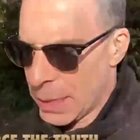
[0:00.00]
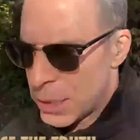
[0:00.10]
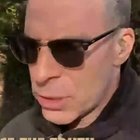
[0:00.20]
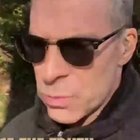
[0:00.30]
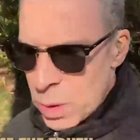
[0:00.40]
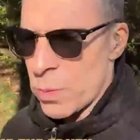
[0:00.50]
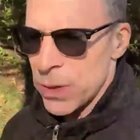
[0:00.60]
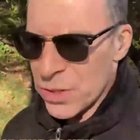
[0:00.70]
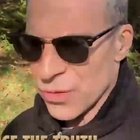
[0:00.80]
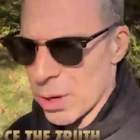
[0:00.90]
So what
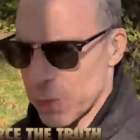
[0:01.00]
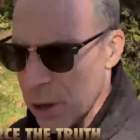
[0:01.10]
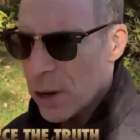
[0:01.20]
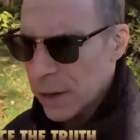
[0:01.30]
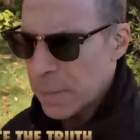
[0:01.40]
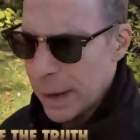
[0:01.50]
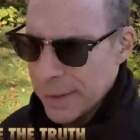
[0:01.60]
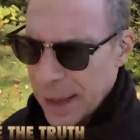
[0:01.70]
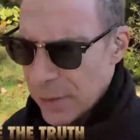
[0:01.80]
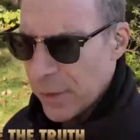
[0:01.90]
was Trump talking about in
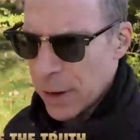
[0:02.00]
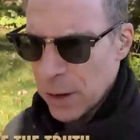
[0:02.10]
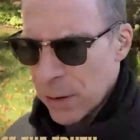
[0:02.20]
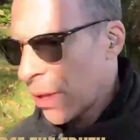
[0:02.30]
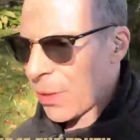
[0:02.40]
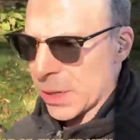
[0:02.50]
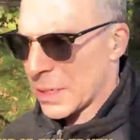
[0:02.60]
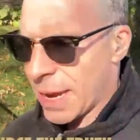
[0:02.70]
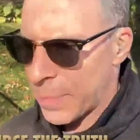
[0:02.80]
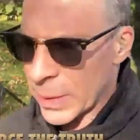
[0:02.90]
that video? Nothing has
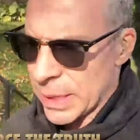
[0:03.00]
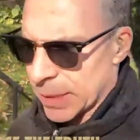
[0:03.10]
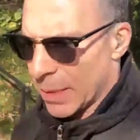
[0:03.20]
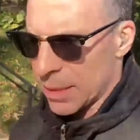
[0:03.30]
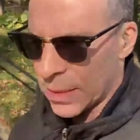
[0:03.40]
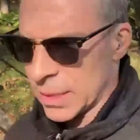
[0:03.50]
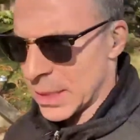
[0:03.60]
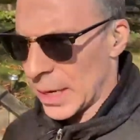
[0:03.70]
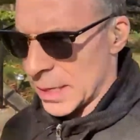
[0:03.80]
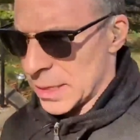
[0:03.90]
happened like this since
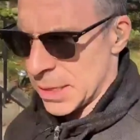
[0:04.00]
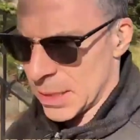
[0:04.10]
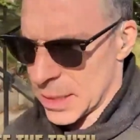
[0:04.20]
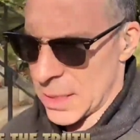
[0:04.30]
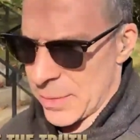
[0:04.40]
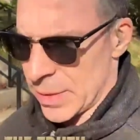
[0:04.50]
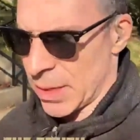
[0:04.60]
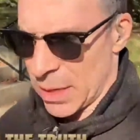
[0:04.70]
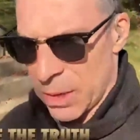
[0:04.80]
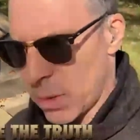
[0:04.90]

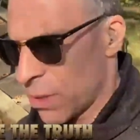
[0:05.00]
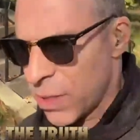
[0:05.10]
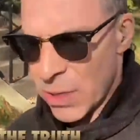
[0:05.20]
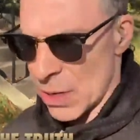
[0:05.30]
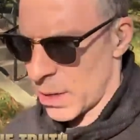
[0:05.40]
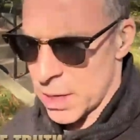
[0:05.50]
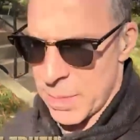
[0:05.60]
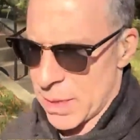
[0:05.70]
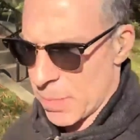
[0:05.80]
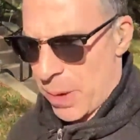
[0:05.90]
1917. He wasn't talking
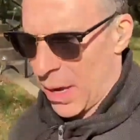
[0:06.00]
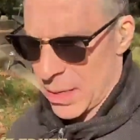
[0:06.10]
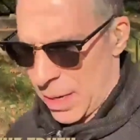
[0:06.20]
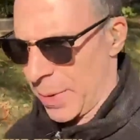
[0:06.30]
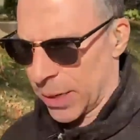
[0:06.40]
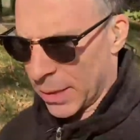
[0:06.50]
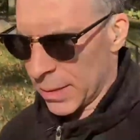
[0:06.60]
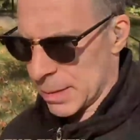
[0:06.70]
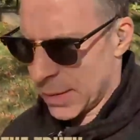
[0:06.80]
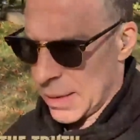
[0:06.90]
about the pandemic.
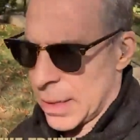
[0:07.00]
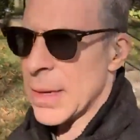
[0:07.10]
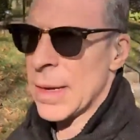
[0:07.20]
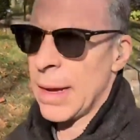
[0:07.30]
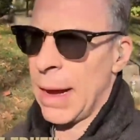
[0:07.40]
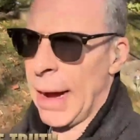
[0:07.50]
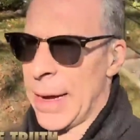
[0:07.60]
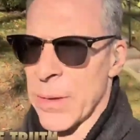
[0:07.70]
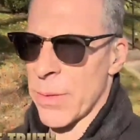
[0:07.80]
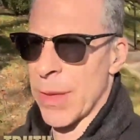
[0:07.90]
I
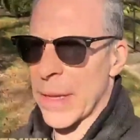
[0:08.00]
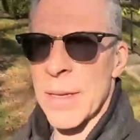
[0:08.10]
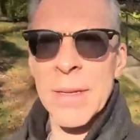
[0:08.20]
don't think.